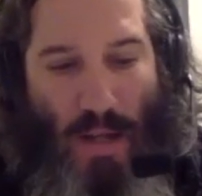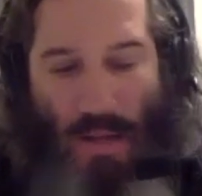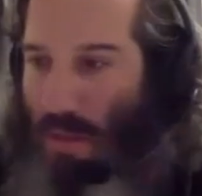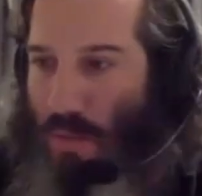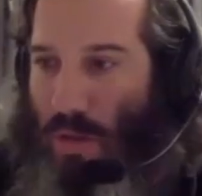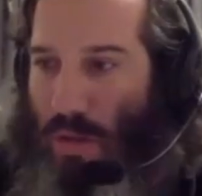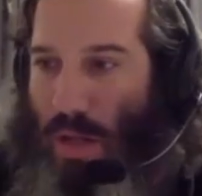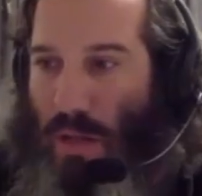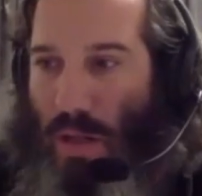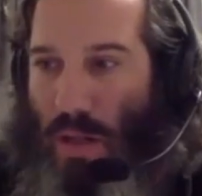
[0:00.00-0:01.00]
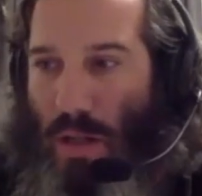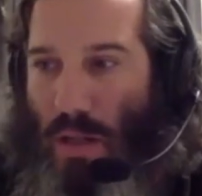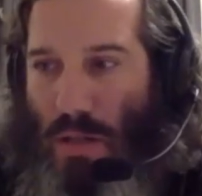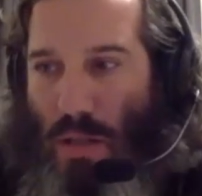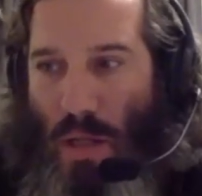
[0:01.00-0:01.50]
somewhere around there, and
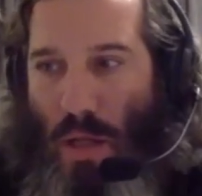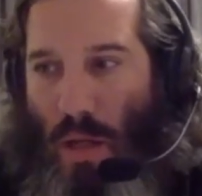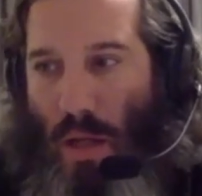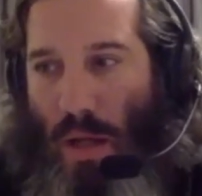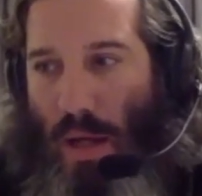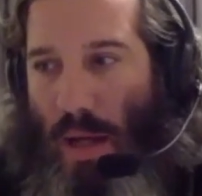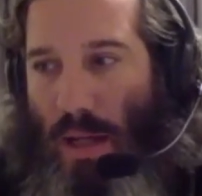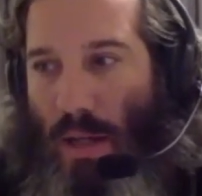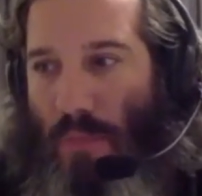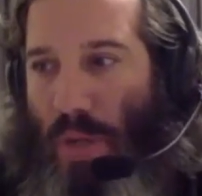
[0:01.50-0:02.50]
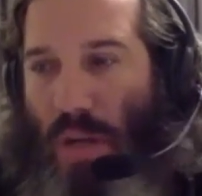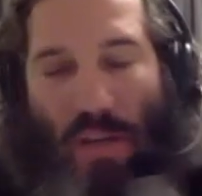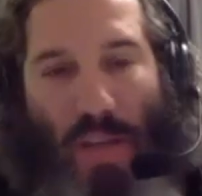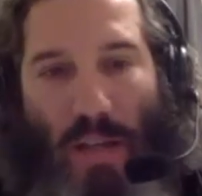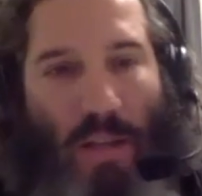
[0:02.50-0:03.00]
it's I get $1
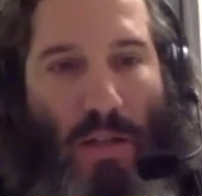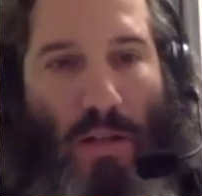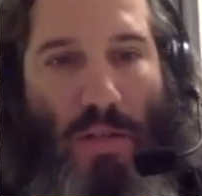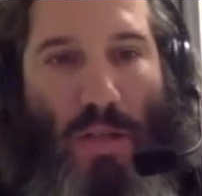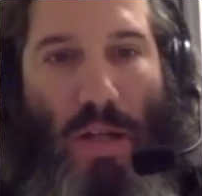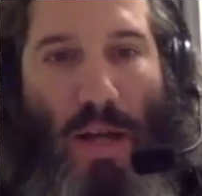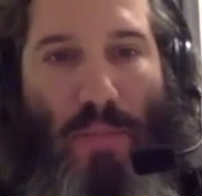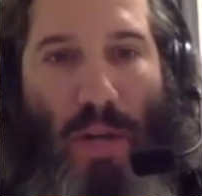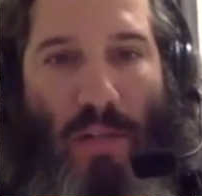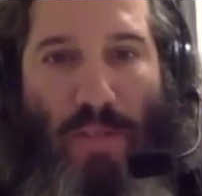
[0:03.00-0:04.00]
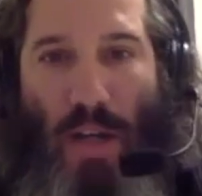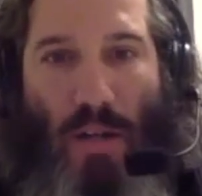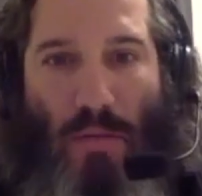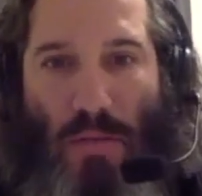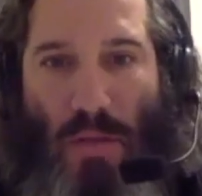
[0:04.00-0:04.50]
of that goes to the nonprofit. I
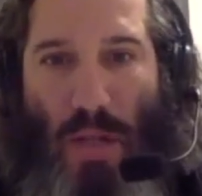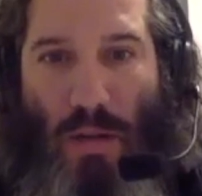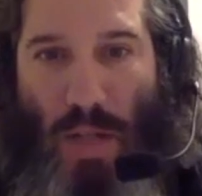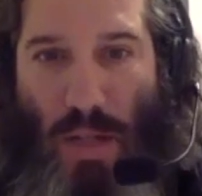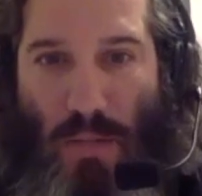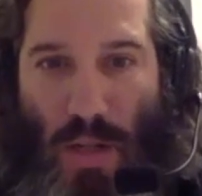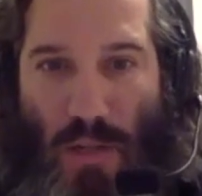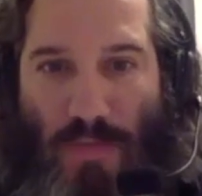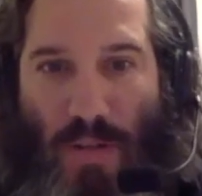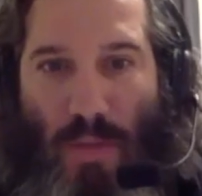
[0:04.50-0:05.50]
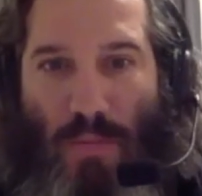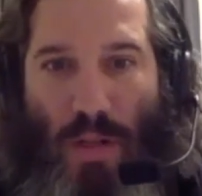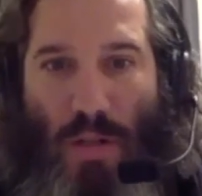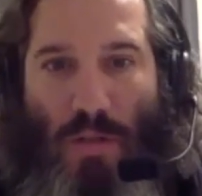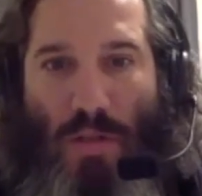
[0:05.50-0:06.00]
don't get any money from it, but
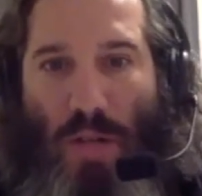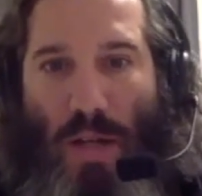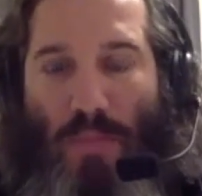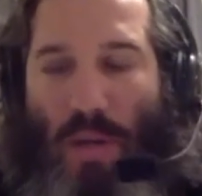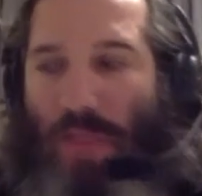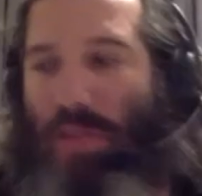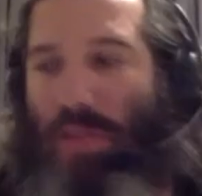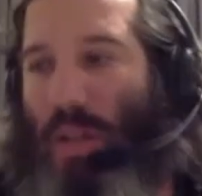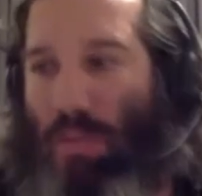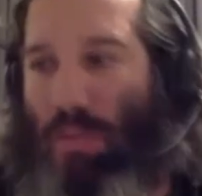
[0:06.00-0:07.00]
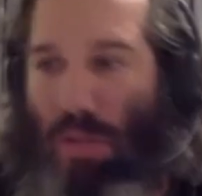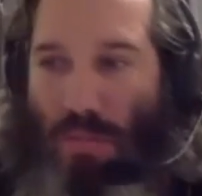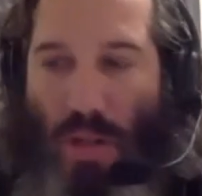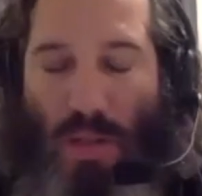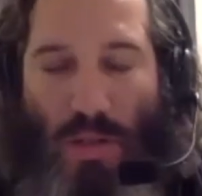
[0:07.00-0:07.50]
it goes to a nonprofit to help Green
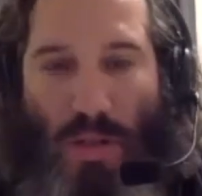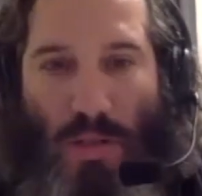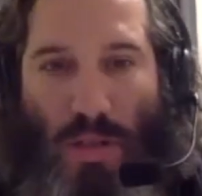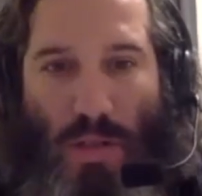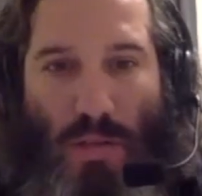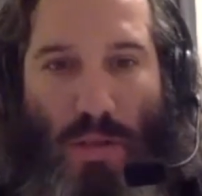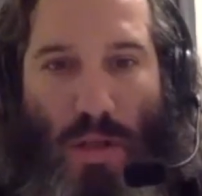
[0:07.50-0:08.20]
Berets transition. So